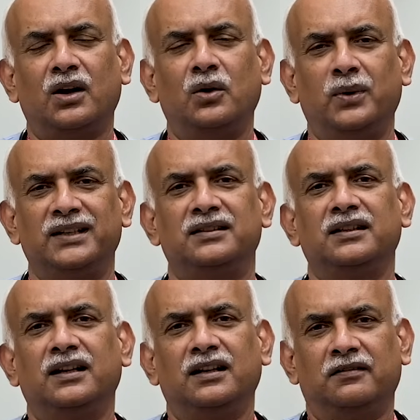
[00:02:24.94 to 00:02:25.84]
with
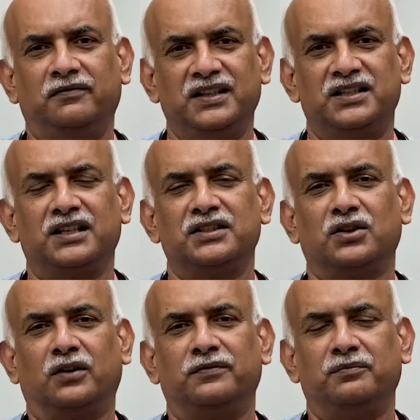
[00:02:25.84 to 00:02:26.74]
features
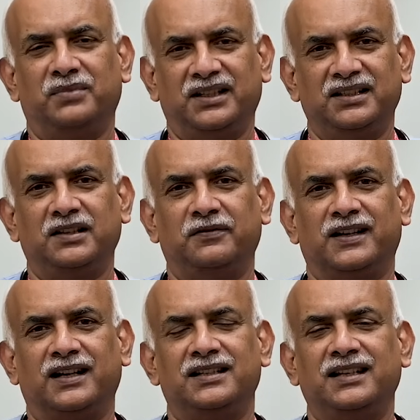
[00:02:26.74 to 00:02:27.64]
of breathing
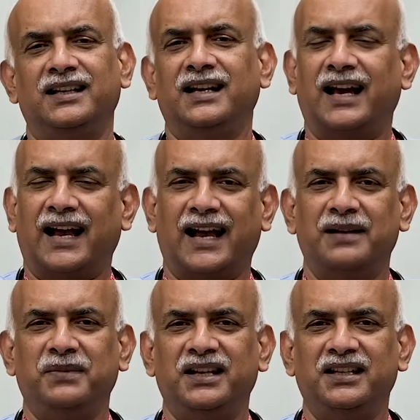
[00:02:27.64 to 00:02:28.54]
difficulty
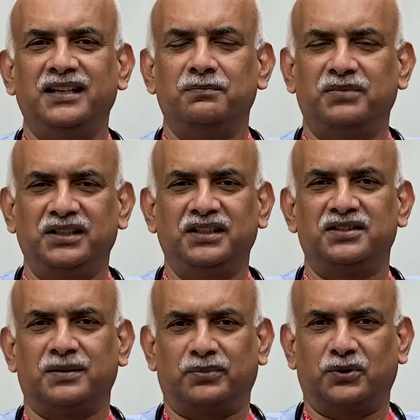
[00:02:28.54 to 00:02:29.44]
and may need breathing
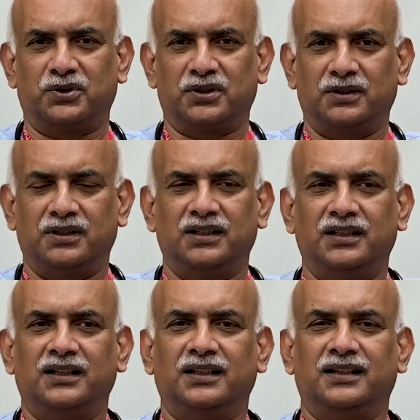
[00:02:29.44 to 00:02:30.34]
support.
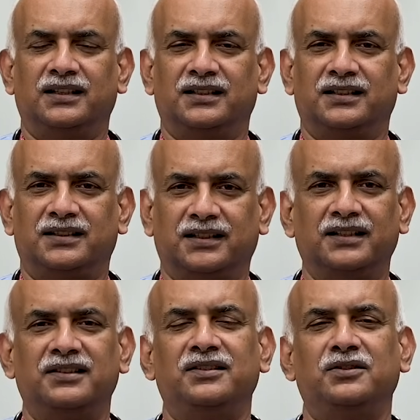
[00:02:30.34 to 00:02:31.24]
The
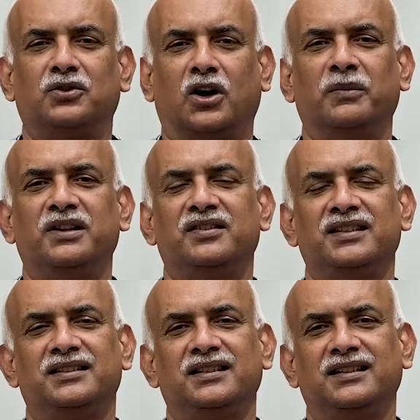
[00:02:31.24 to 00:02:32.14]
third common
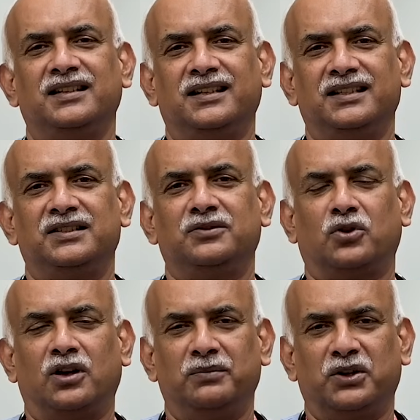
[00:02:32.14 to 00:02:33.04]
reason is
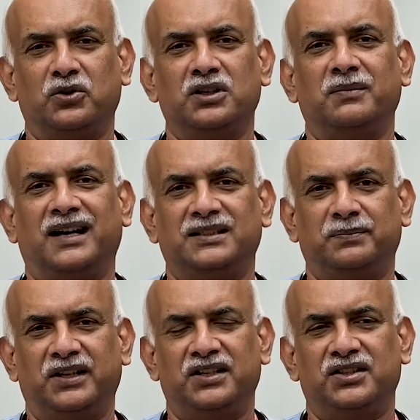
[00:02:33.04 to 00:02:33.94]
called meconium
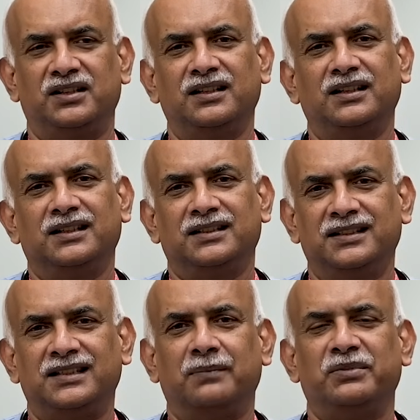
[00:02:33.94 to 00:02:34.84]
aspiration.
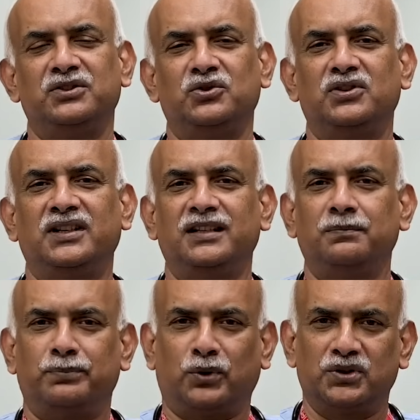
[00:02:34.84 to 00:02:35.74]
This happens usually
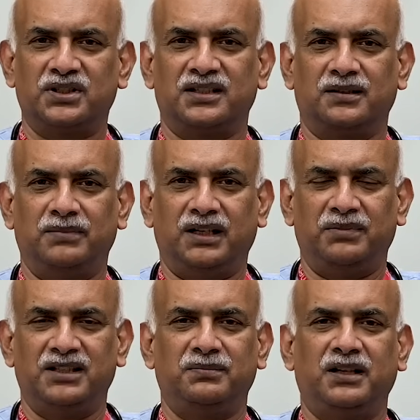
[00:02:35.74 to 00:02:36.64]
in post-term
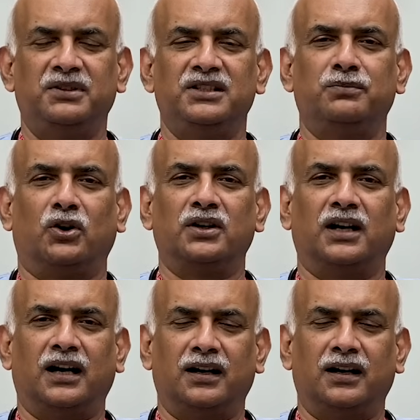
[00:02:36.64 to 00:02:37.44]
babies, babies born